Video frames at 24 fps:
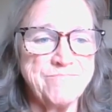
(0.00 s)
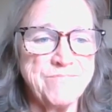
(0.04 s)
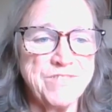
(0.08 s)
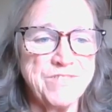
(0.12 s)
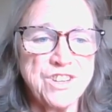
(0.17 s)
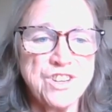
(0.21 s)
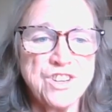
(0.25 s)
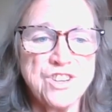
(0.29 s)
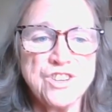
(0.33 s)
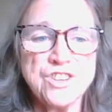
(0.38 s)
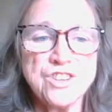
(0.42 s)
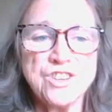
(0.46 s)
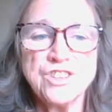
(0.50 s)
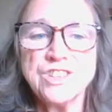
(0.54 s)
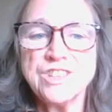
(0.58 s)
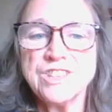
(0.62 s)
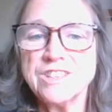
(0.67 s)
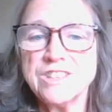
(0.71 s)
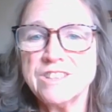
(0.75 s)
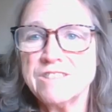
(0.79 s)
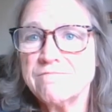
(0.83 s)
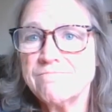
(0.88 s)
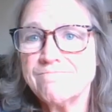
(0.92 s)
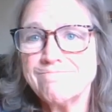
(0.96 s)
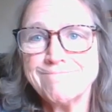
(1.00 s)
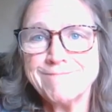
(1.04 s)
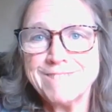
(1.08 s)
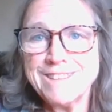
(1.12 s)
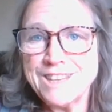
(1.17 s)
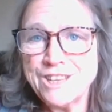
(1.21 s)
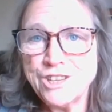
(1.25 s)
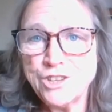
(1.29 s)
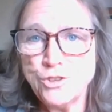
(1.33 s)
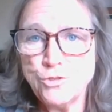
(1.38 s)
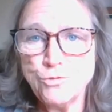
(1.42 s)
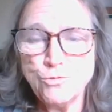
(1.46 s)
the cards that
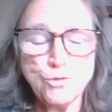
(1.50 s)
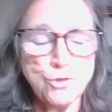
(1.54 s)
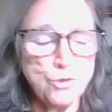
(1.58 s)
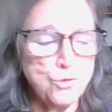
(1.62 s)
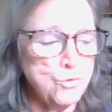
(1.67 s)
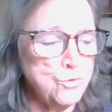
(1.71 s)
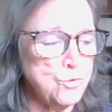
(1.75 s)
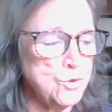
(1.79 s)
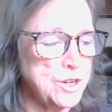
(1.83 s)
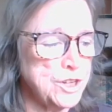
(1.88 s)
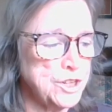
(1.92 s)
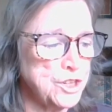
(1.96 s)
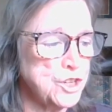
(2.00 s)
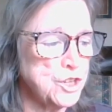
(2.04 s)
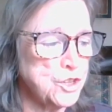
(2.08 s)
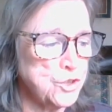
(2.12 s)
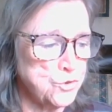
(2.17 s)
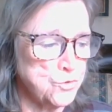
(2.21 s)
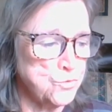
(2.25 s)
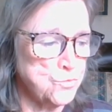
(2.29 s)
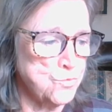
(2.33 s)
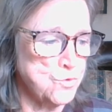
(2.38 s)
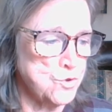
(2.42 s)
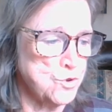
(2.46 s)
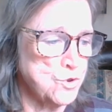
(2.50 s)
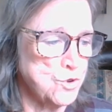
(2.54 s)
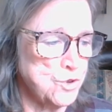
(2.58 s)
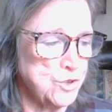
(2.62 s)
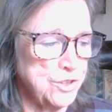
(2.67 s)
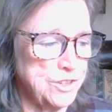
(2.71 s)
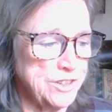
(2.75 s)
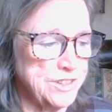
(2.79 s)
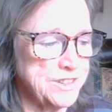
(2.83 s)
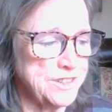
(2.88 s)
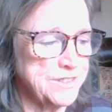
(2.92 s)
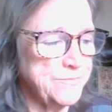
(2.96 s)
take you to another
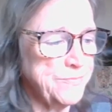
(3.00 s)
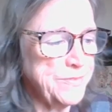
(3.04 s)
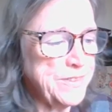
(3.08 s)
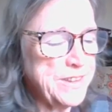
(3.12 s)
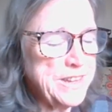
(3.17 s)
world.